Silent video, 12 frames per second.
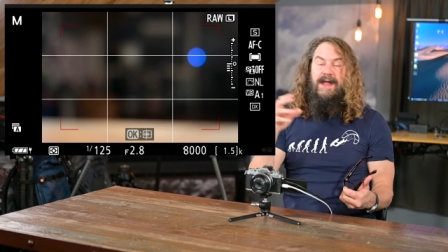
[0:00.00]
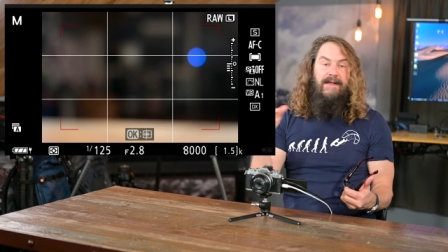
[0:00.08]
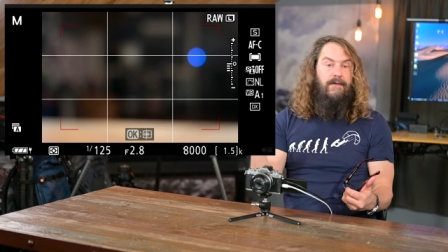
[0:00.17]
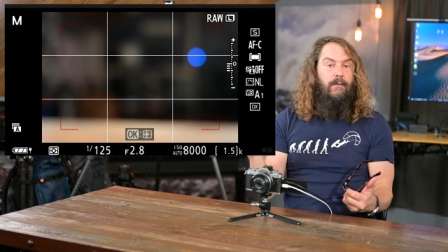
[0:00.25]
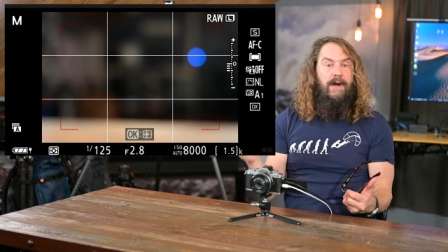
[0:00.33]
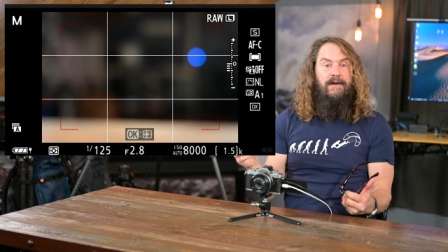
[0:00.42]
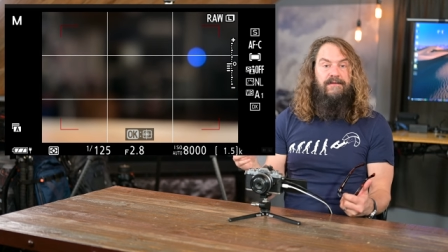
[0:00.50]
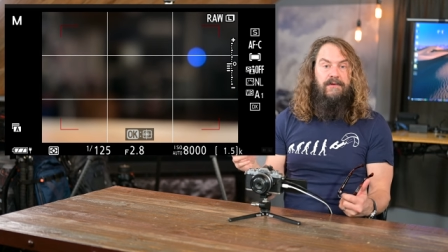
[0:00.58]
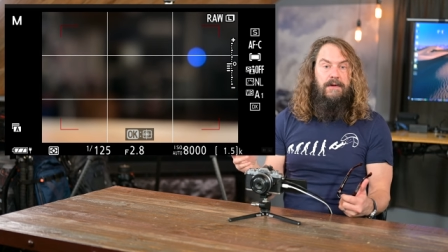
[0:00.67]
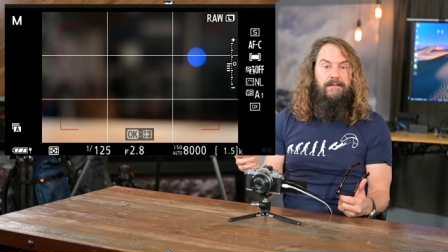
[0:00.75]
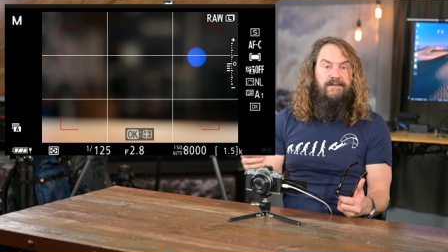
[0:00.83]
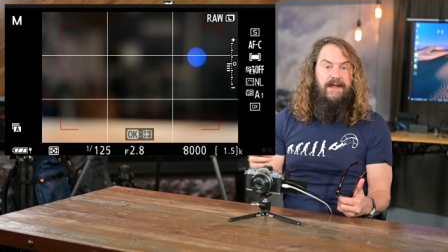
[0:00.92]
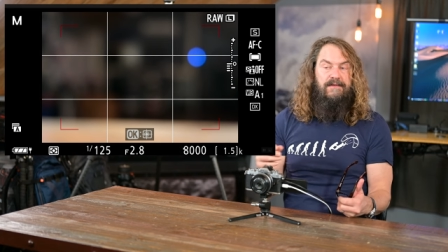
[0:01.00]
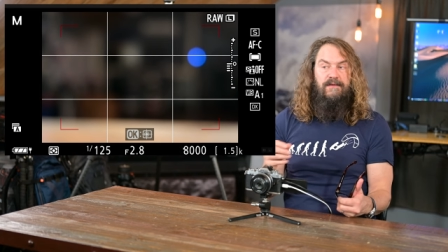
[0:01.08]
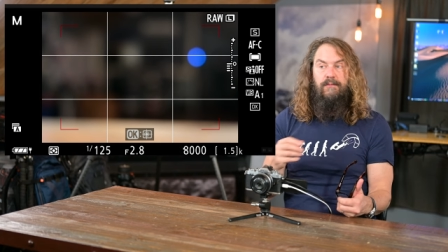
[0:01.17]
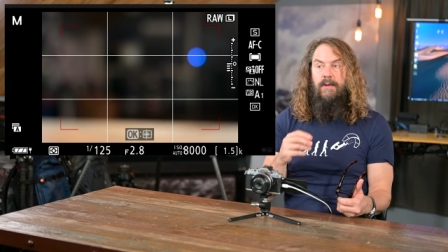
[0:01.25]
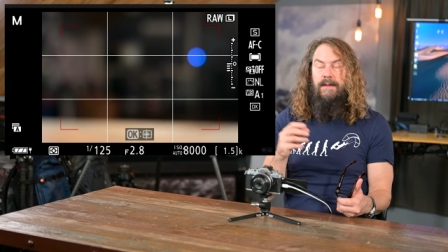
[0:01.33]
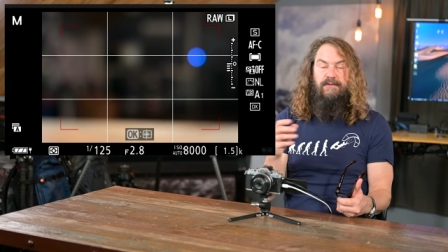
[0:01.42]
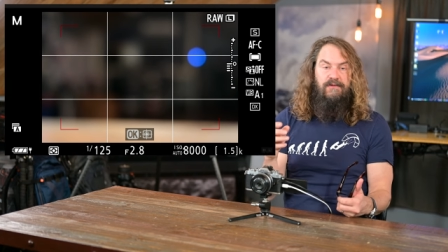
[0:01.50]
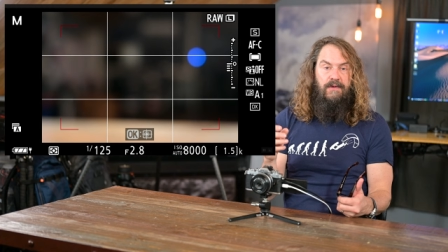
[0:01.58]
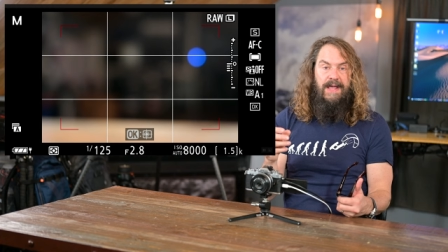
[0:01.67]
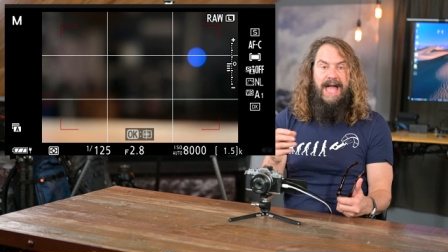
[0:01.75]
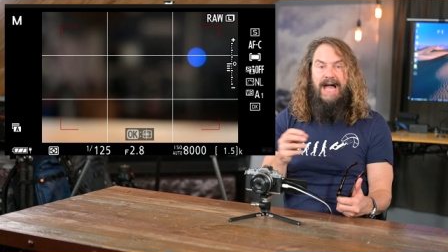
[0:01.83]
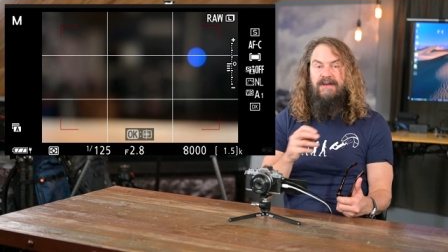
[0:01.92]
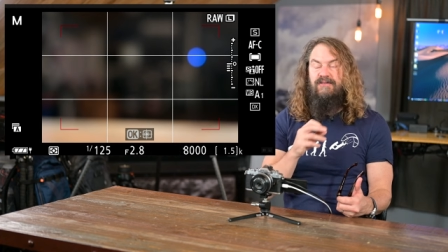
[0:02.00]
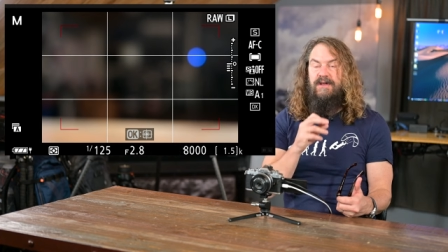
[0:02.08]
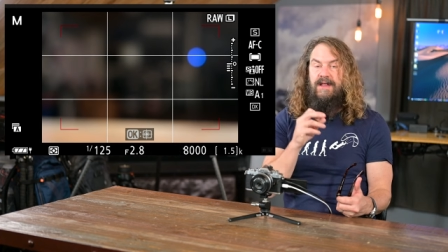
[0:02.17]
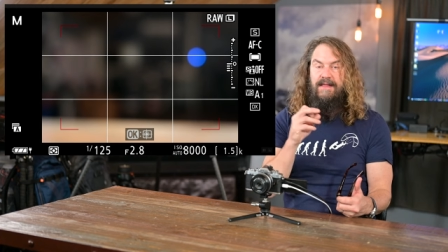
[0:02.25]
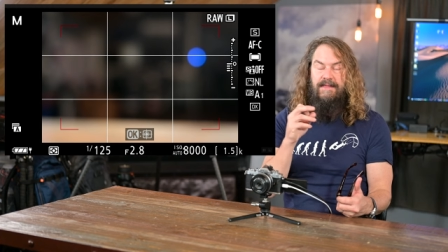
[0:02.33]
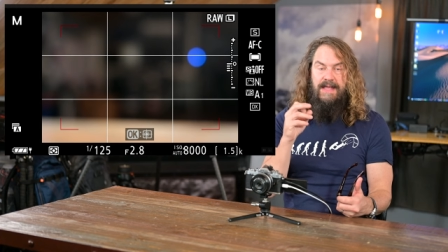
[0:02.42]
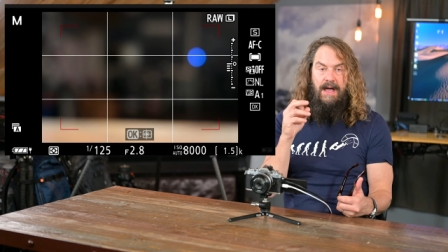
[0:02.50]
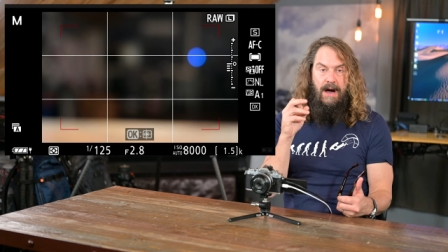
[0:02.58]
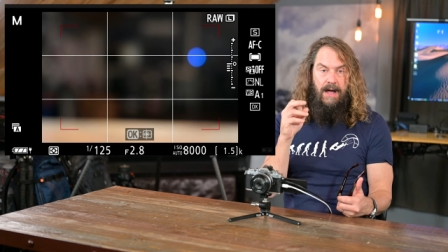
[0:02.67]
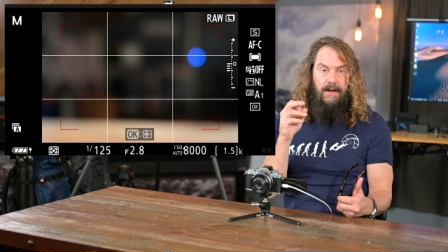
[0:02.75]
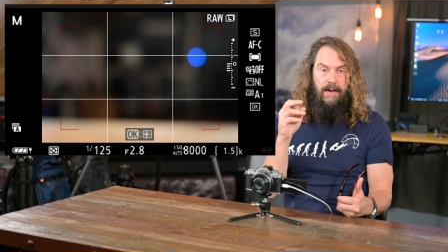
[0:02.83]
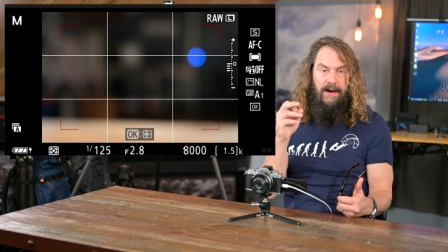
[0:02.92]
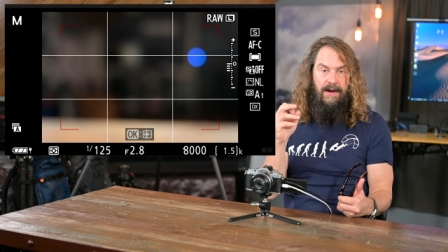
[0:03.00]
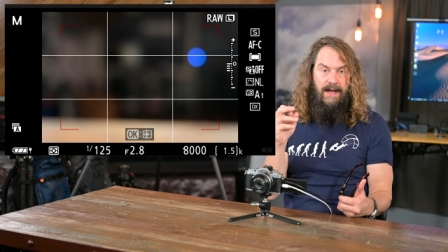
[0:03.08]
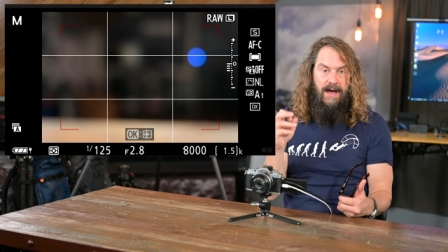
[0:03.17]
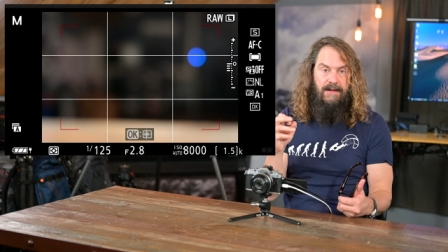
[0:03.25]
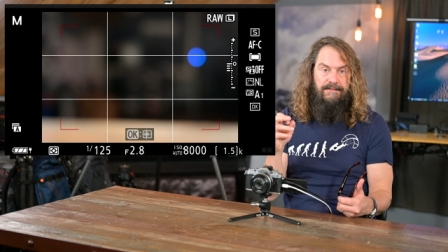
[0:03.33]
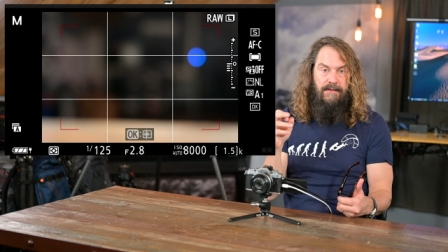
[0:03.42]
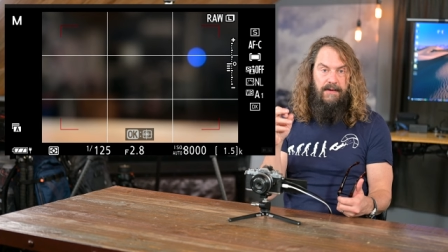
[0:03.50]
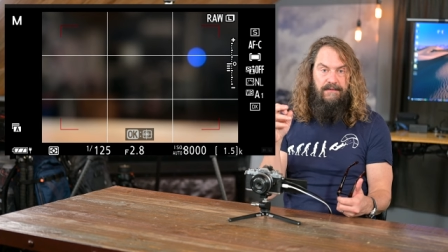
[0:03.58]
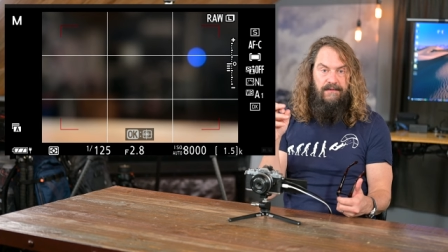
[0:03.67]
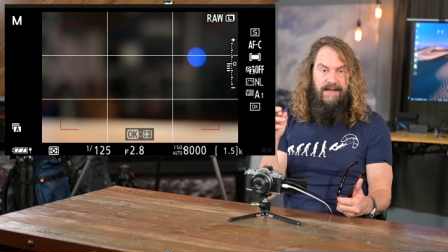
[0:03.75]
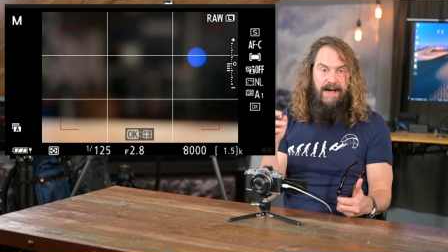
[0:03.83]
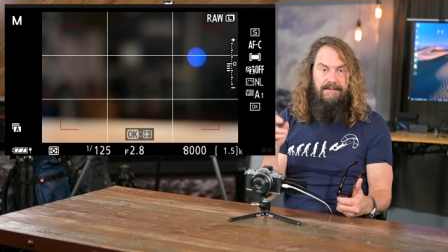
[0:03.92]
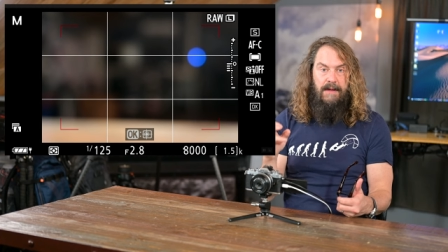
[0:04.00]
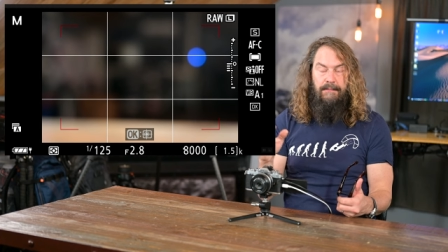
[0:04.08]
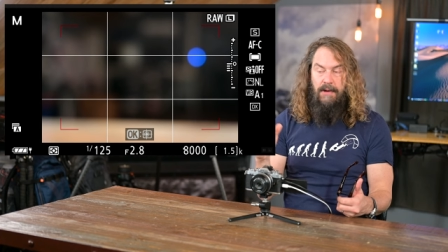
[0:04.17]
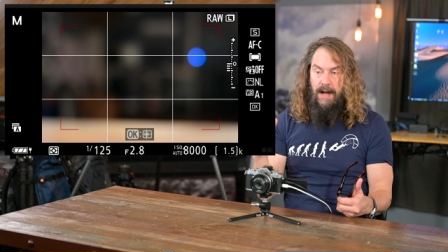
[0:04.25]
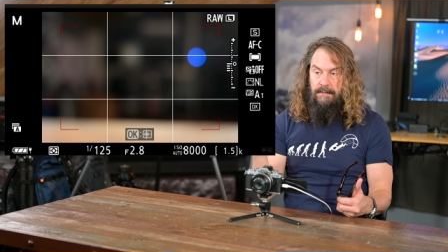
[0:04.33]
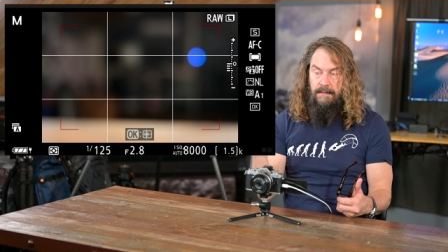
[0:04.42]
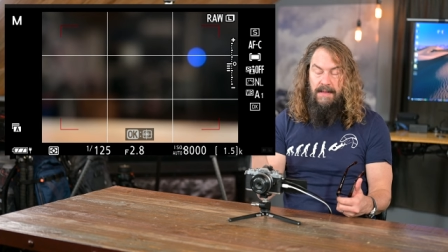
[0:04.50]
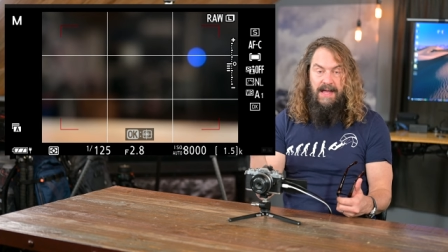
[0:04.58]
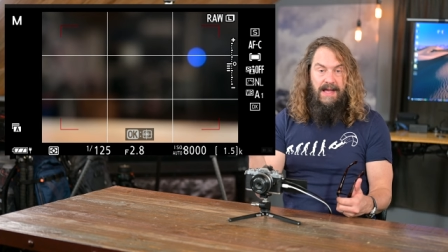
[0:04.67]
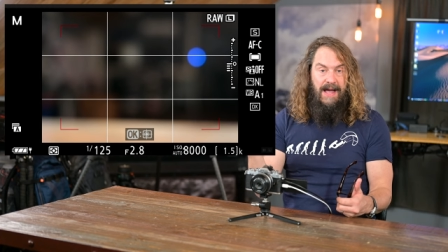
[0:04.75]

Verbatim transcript: In the rare circumstances when I'm shooting action and the auto area autofocus is having a problem,